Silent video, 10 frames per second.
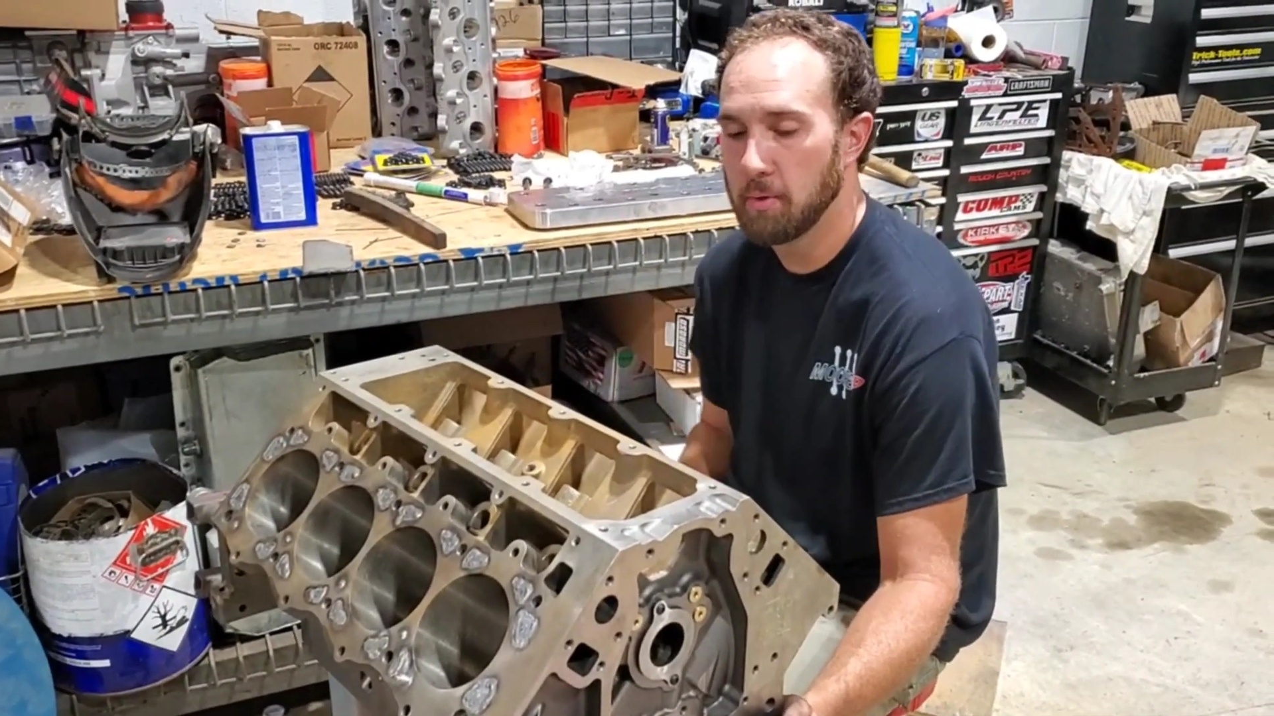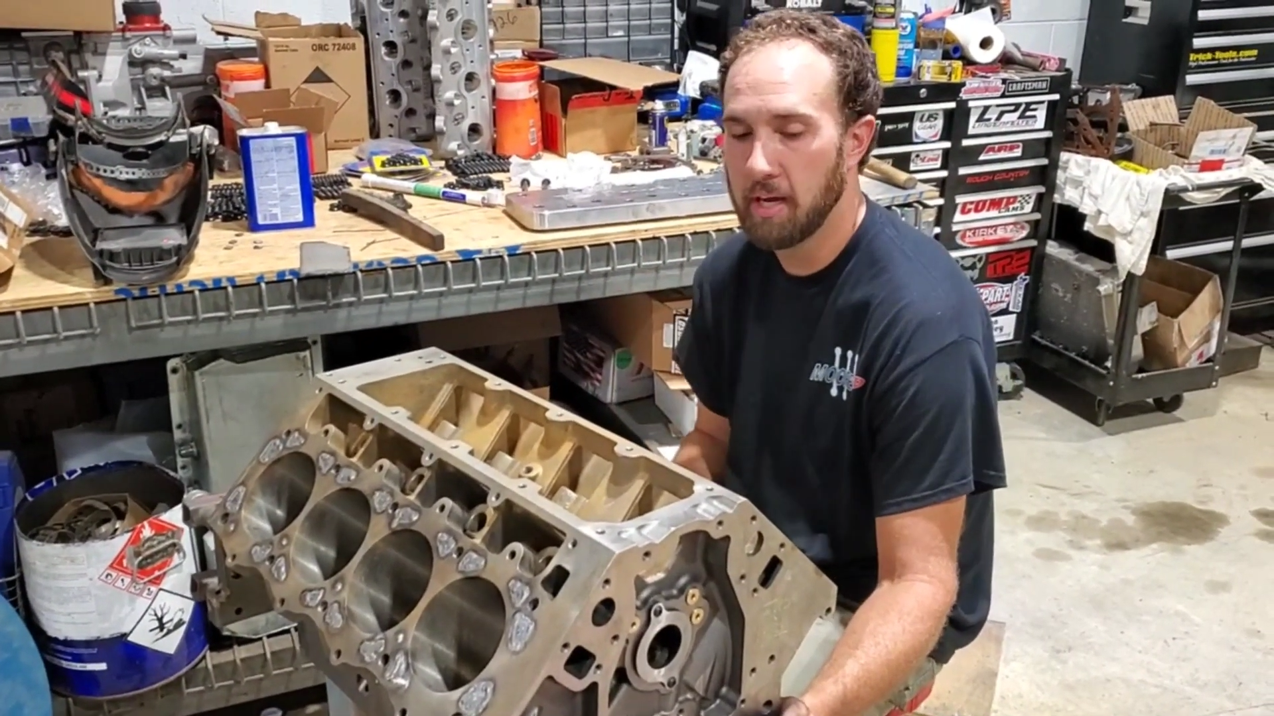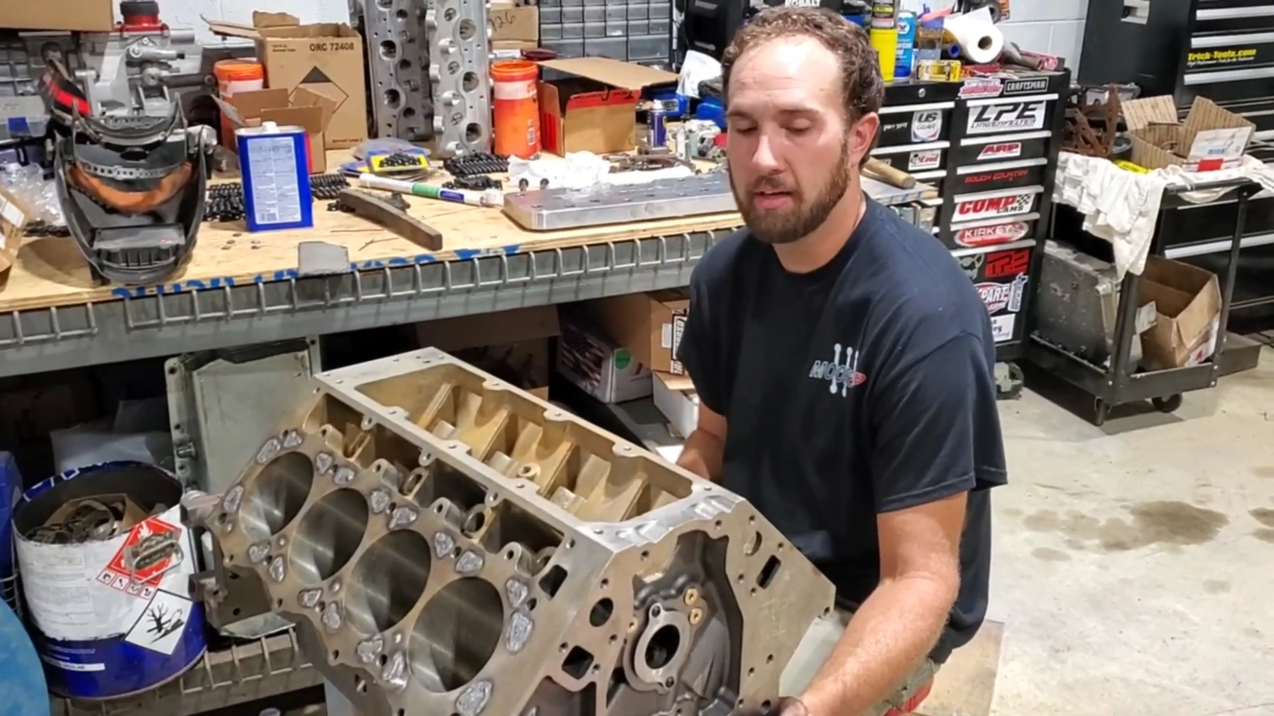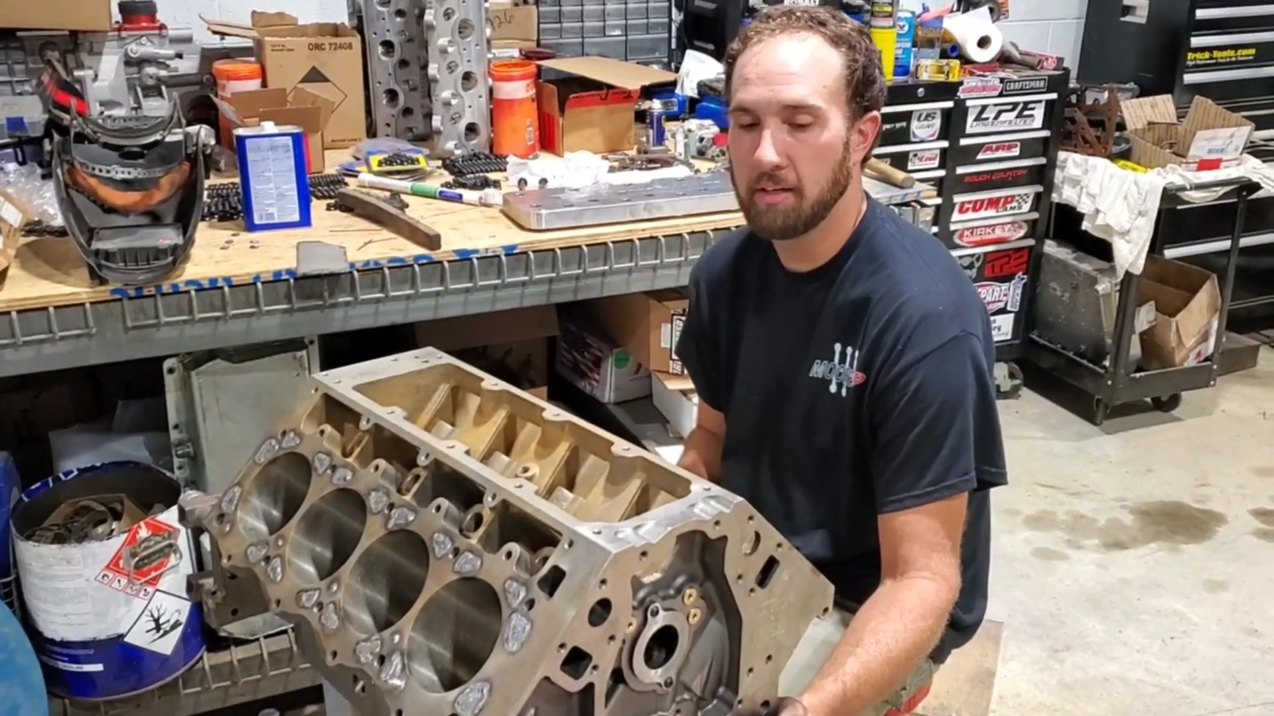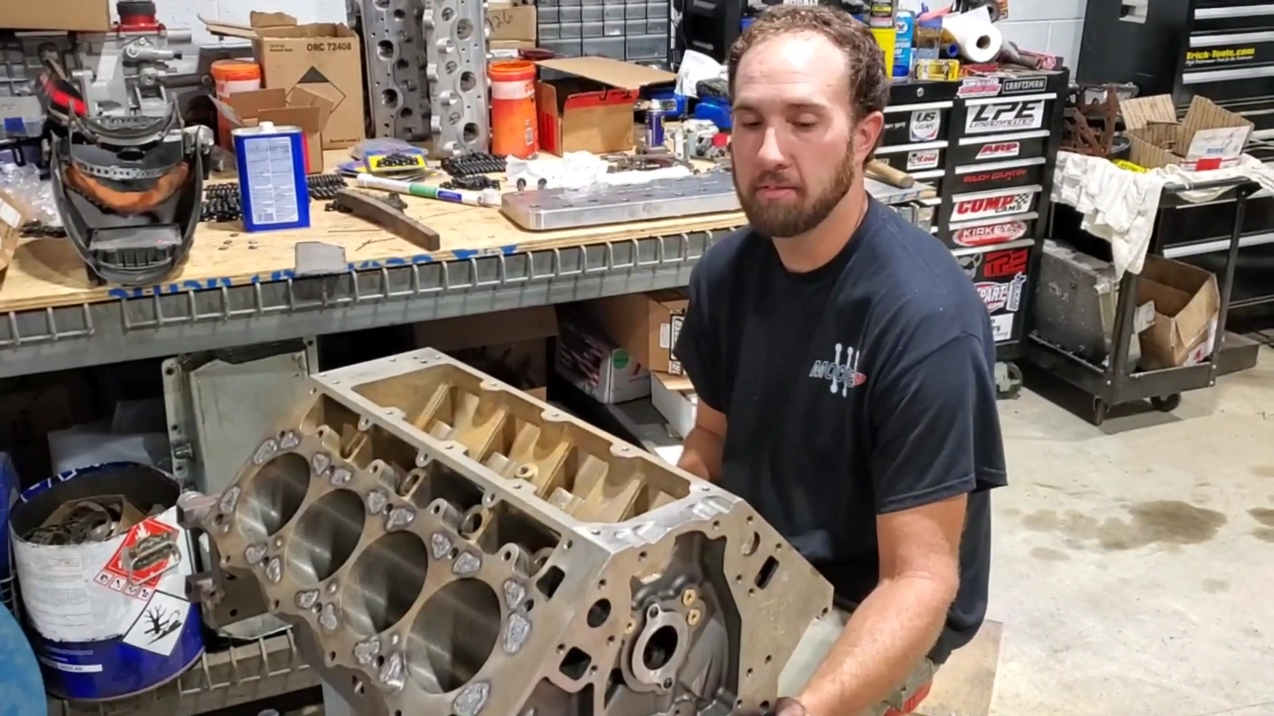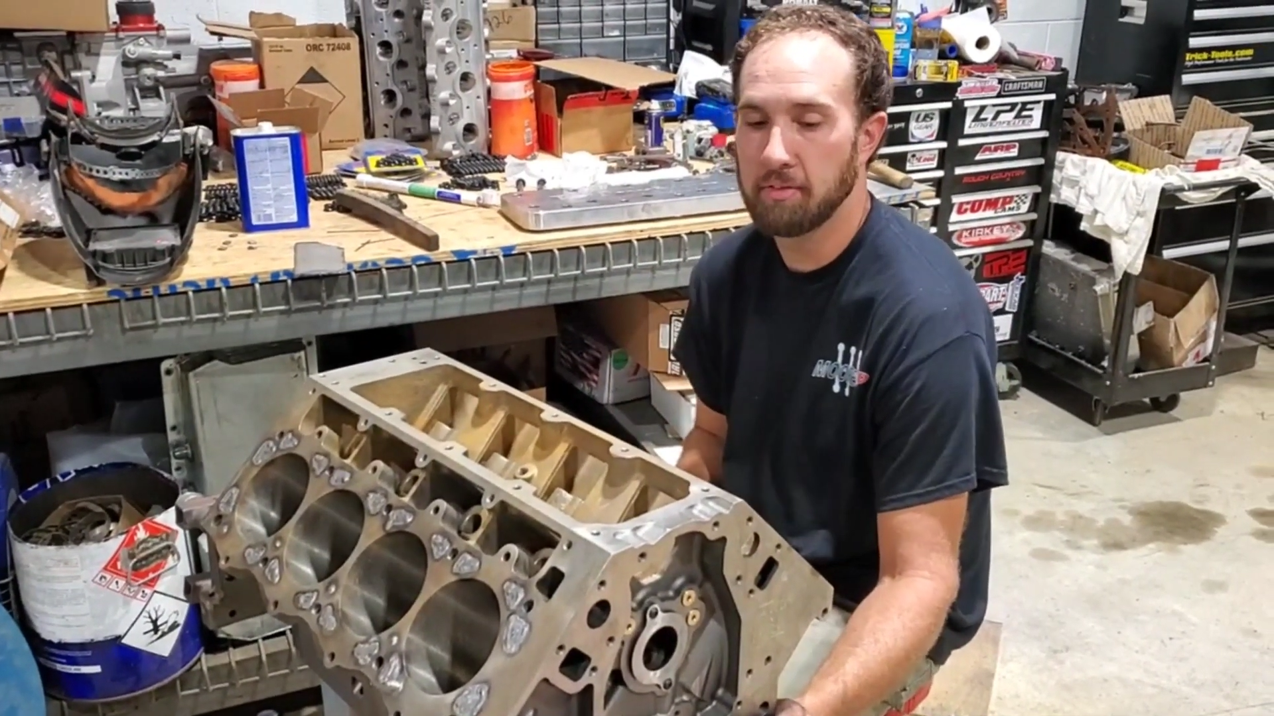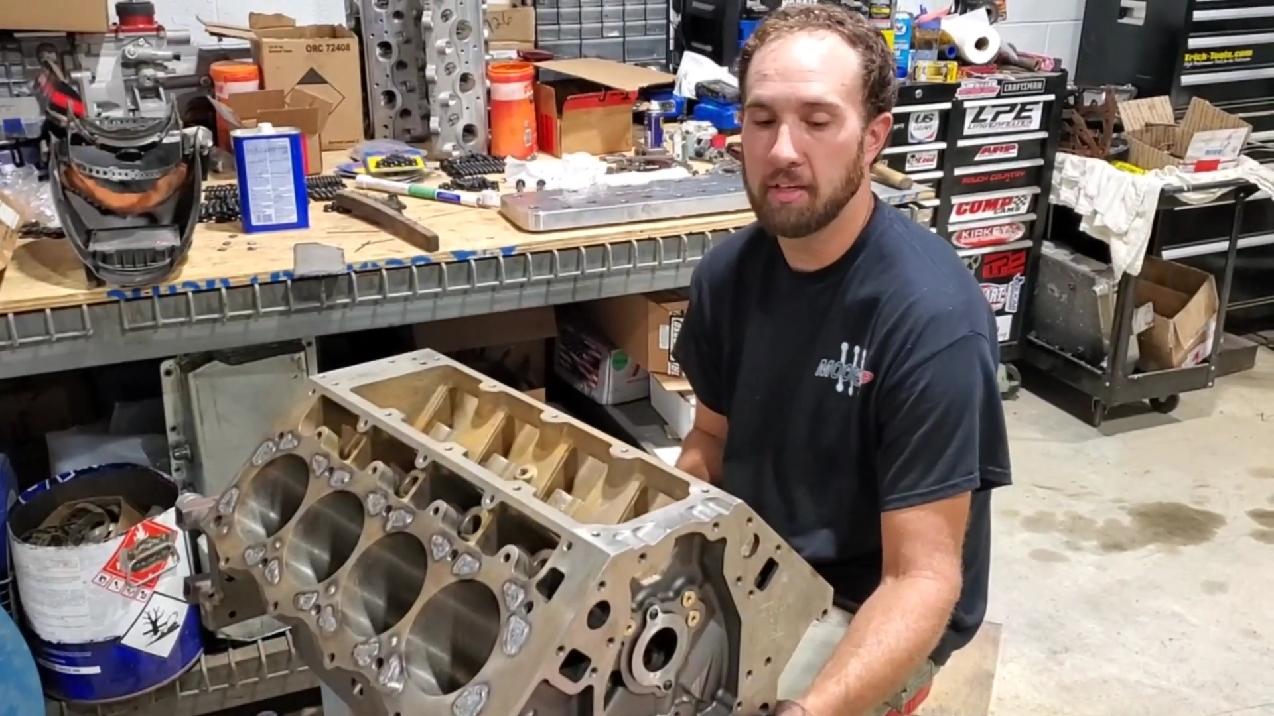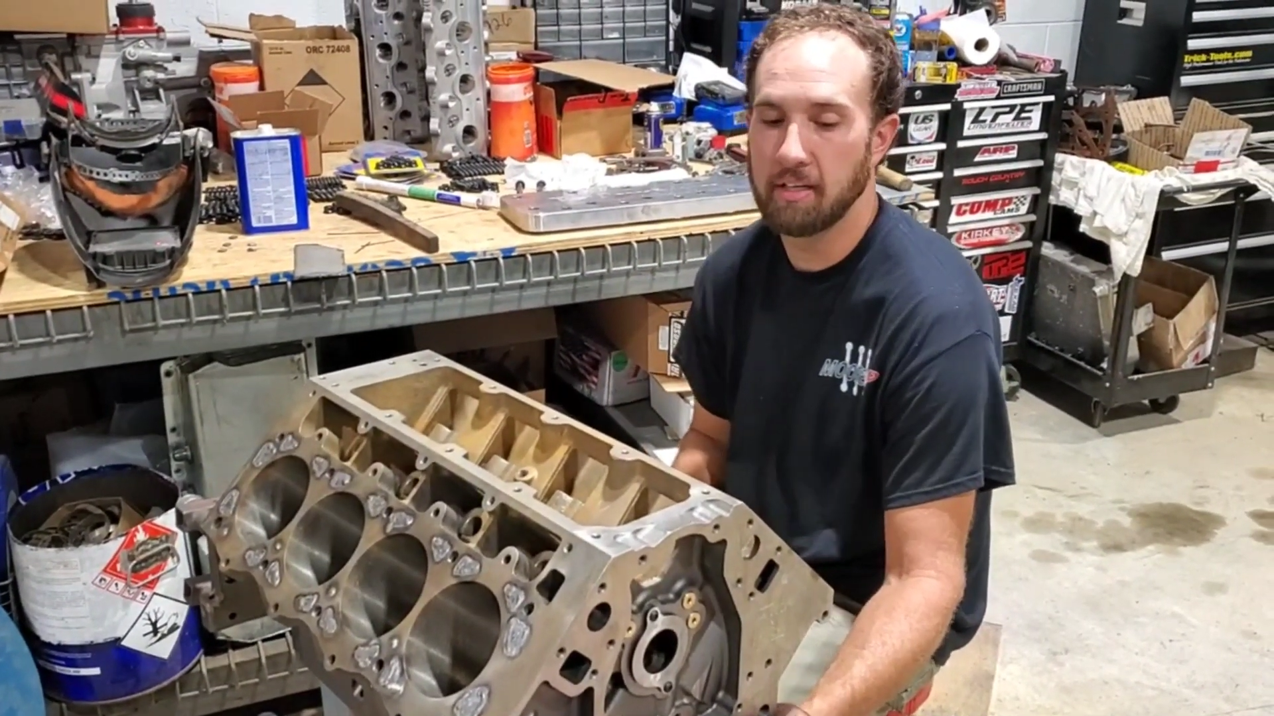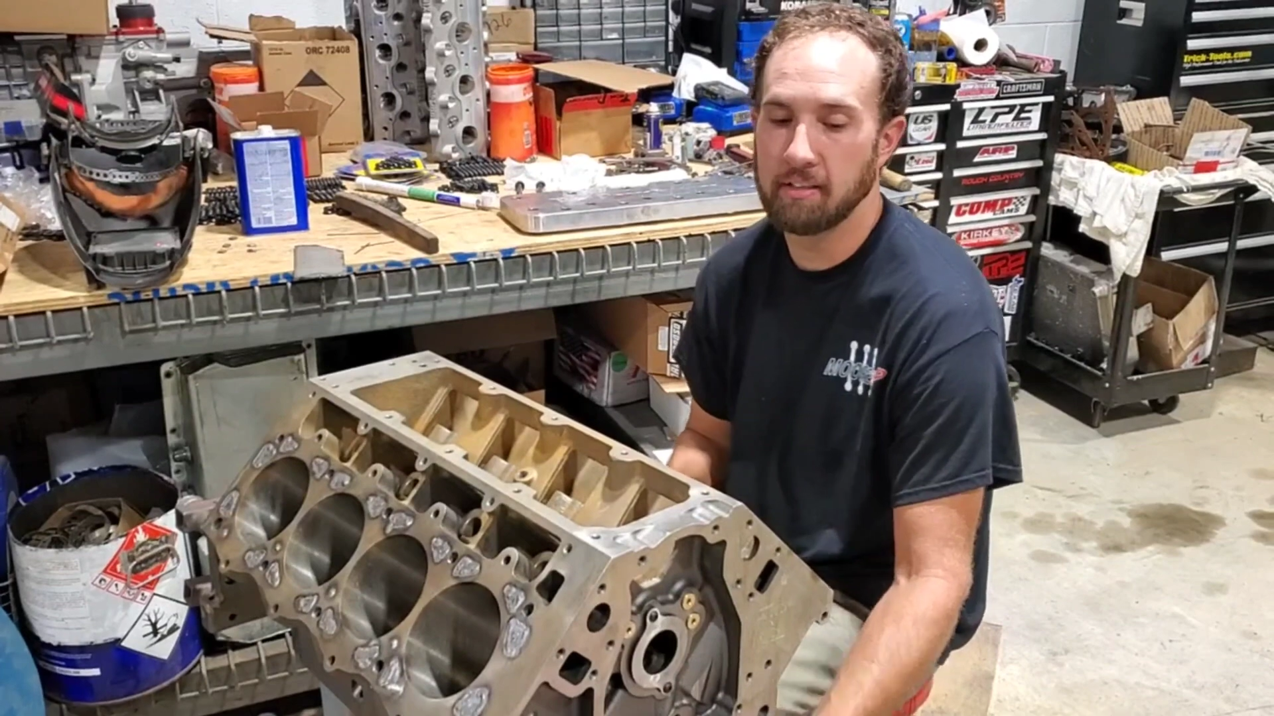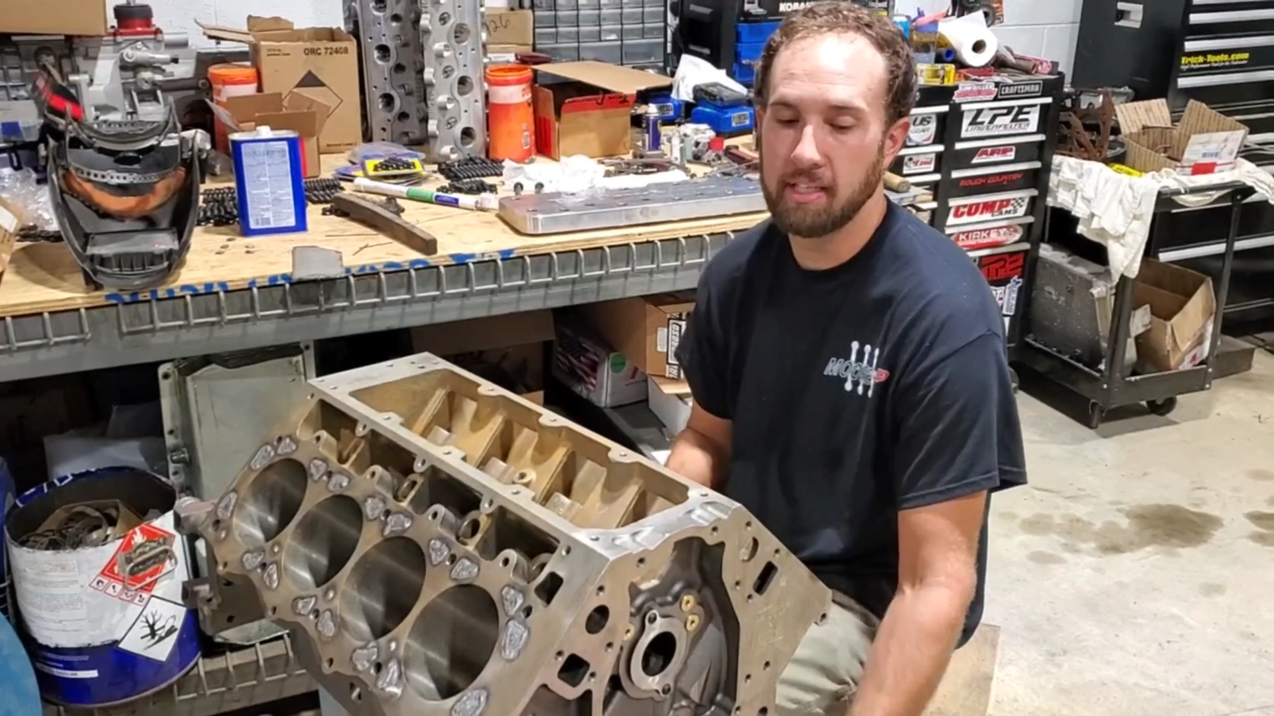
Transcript: We got a good friend